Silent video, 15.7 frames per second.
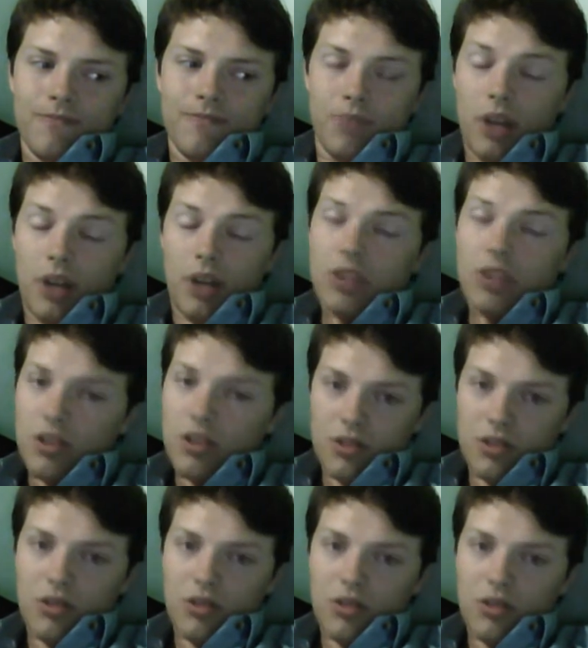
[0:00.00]
but I taught
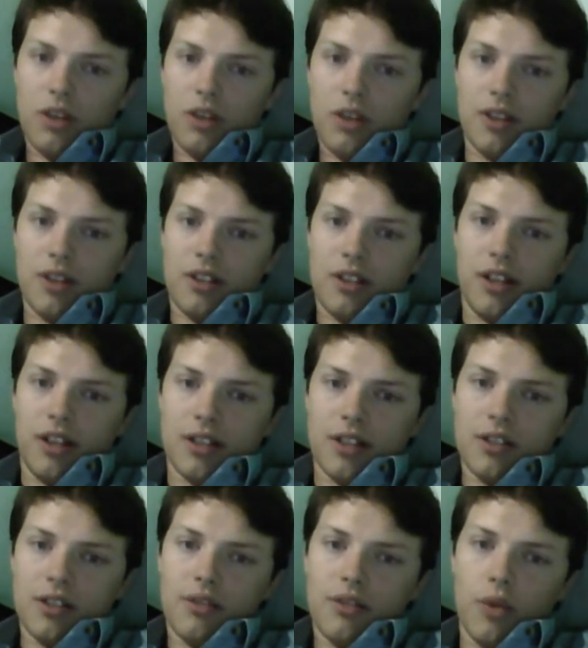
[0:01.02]
three of his
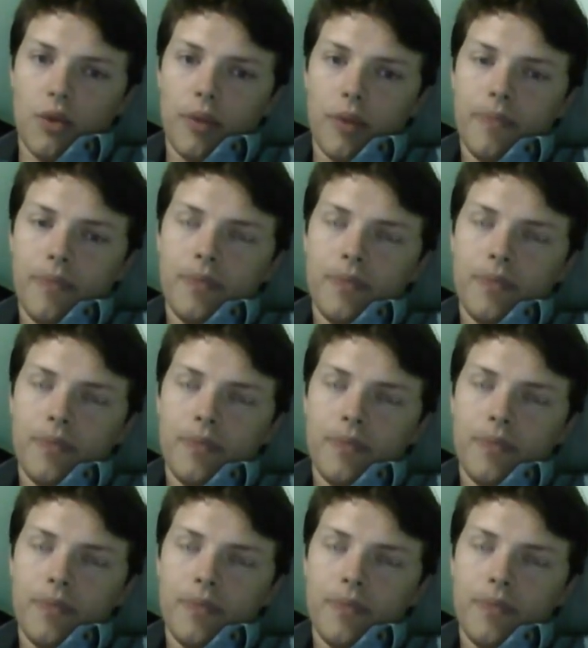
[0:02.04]
classes for him,